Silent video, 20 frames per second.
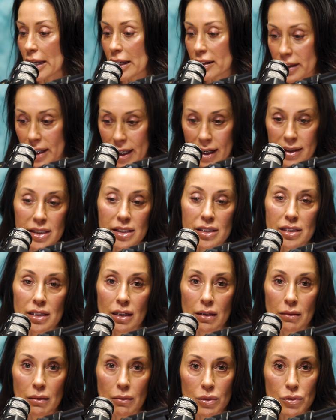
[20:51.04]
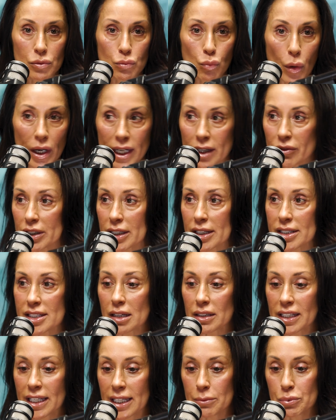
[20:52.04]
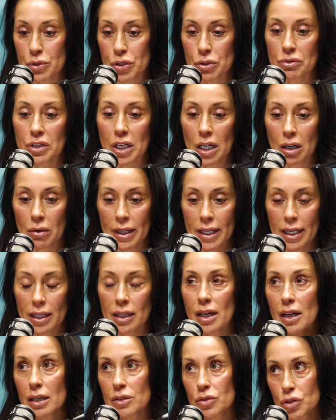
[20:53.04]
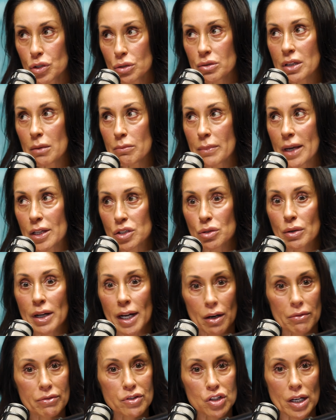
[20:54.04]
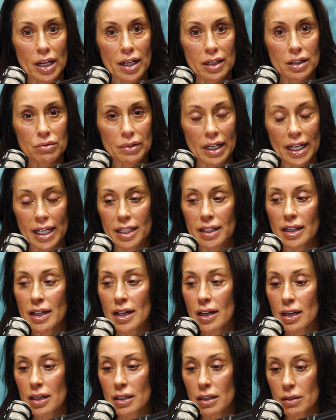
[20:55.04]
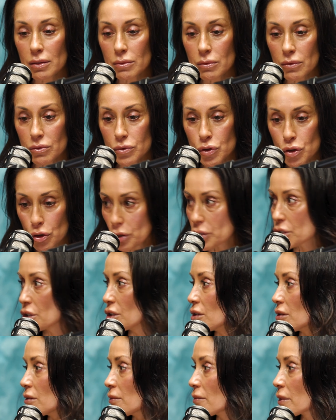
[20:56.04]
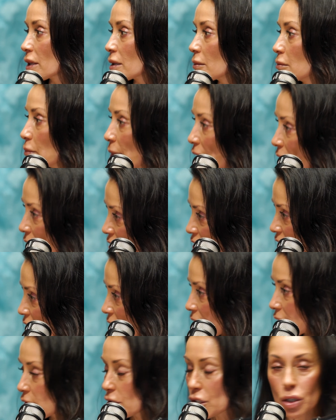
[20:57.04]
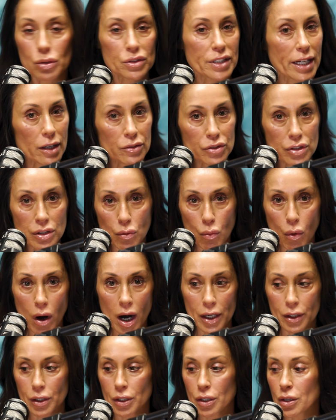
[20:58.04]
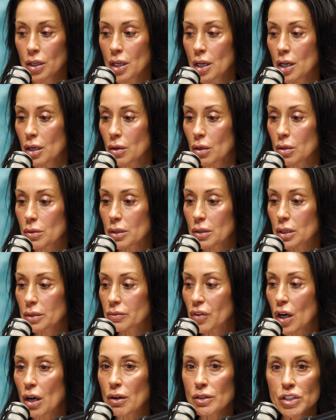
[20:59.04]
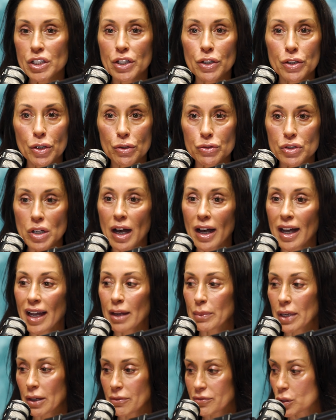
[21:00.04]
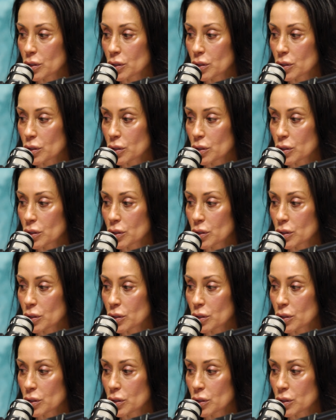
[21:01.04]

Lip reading: that yes, whatever it is that keeps you going, do that mental health check, right? Journal, meditate, go down to the water, volunteer your time